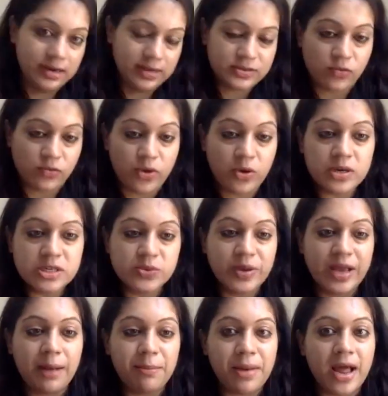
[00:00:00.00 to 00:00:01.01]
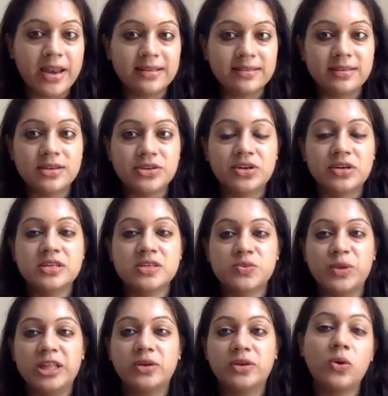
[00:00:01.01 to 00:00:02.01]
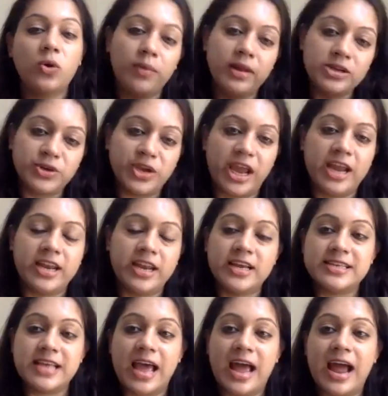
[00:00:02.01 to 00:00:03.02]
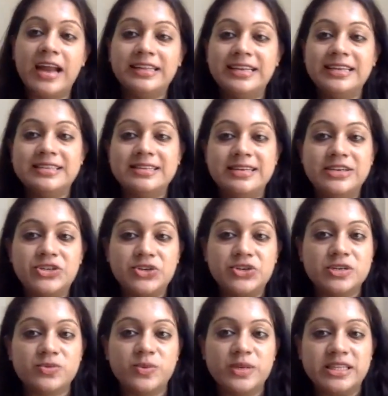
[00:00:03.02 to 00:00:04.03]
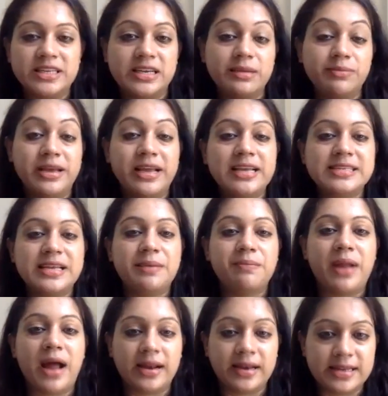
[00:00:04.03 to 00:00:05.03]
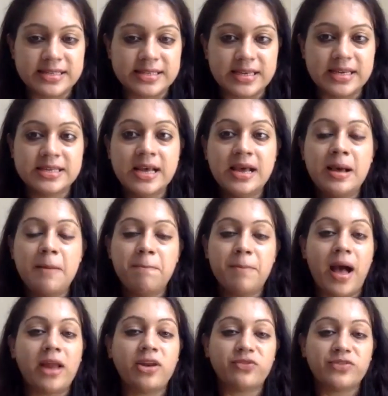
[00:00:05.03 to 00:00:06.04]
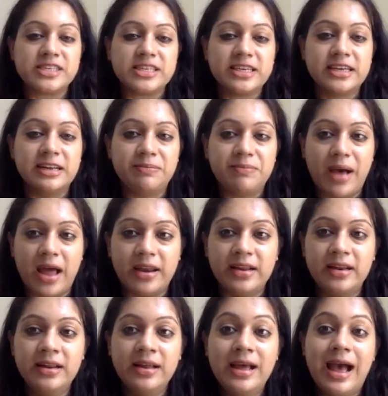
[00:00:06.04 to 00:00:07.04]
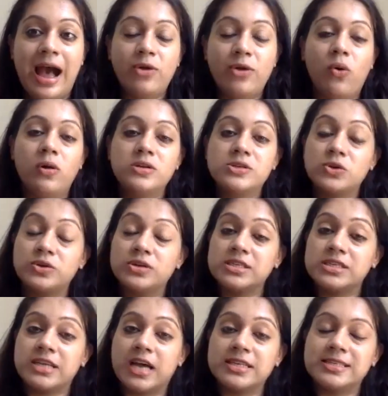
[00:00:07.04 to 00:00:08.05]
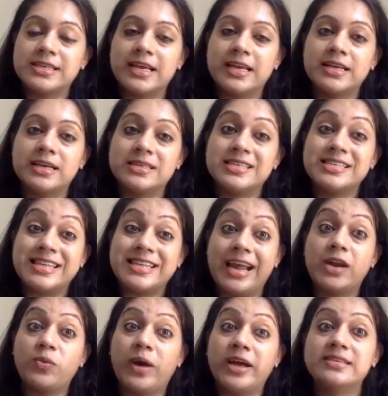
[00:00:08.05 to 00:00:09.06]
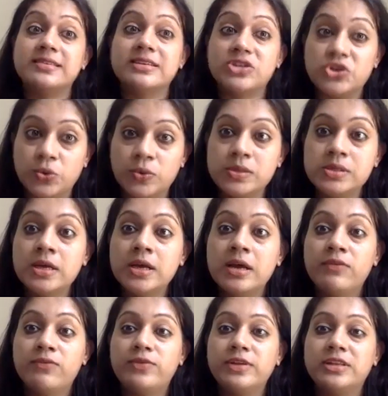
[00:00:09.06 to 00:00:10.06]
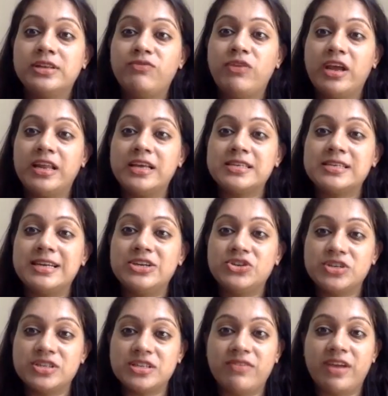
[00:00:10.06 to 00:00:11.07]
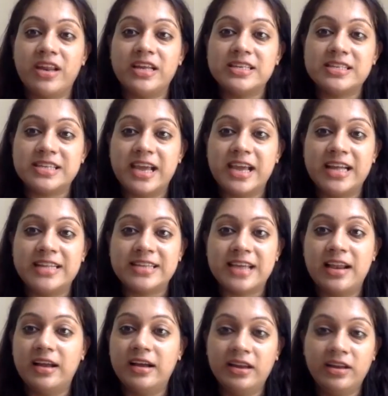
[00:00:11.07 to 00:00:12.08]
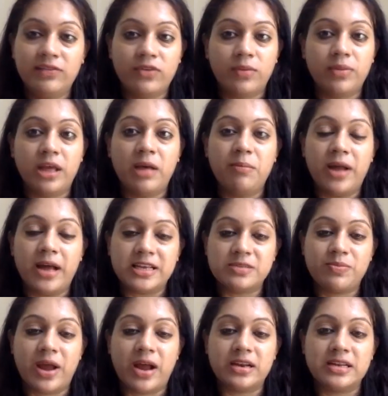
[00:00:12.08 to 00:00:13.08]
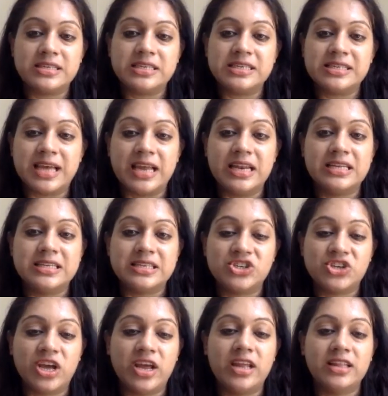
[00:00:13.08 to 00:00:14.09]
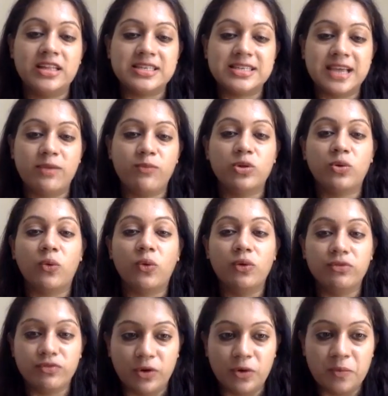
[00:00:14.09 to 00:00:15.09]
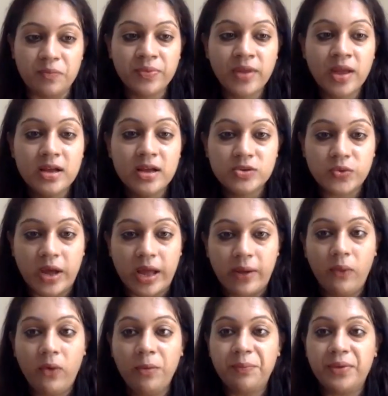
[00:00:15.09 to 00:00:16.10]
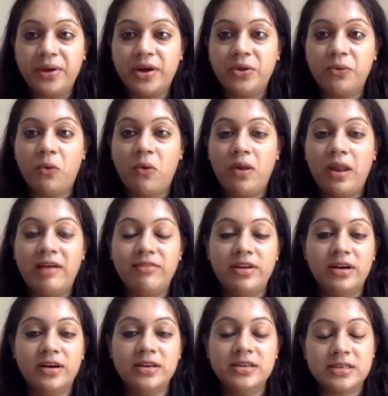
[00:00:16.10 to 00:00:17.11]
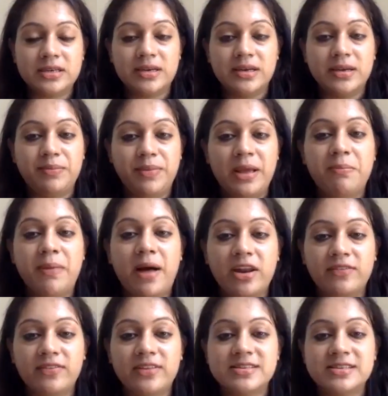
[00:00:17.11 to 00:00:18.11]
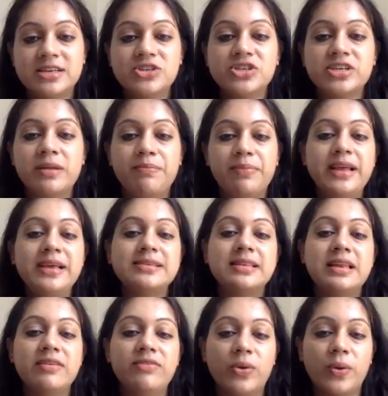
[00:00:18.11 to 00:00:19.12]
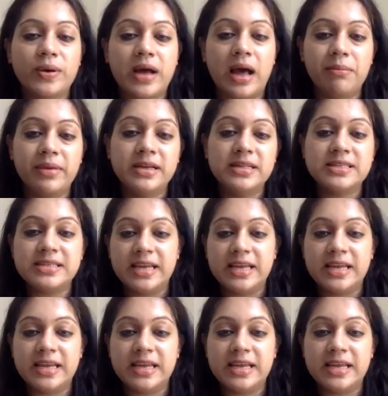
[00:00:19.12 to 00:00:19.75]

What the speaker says: so viewers, we are planning sessions with global educators and these teachers with amazing practices, part of a single panel, and also discussing state-wise issues with the various teachers in various states and learning from their practices and sharing the same with all of you. So I hope you all have learned being part of the session. Please leave your comments